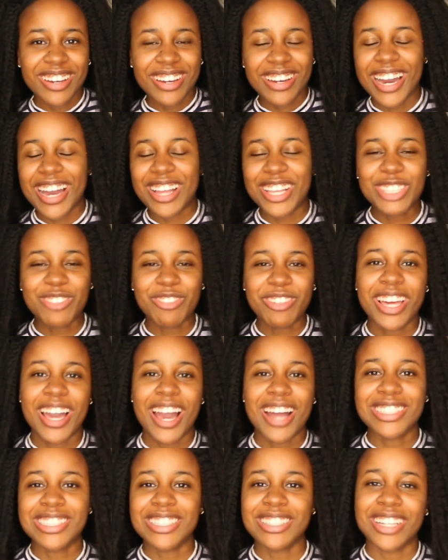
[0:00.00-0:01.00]
I just been
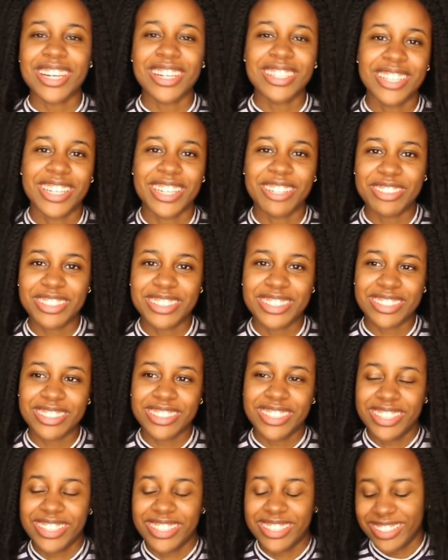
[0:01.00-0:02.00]
catching leg day
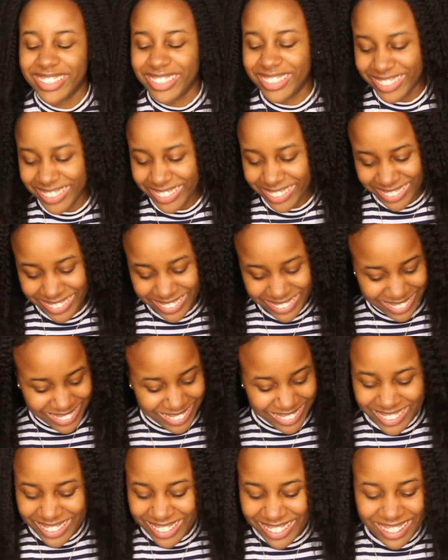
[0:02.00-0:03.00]
recently.
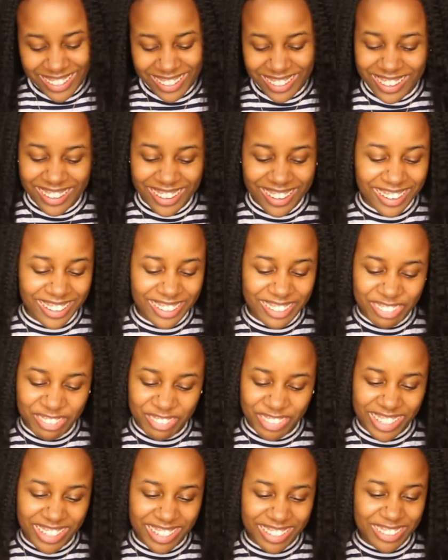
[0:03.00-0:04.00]

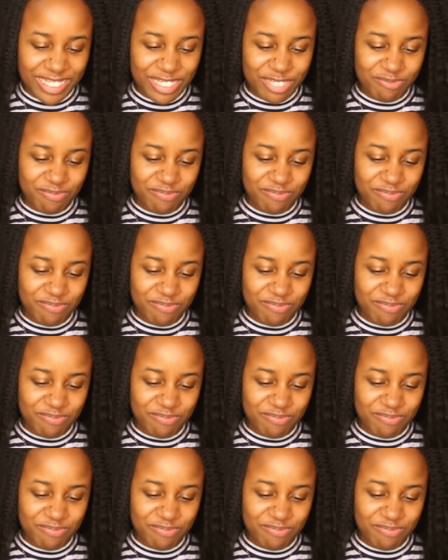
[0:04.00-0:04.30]
Yeah.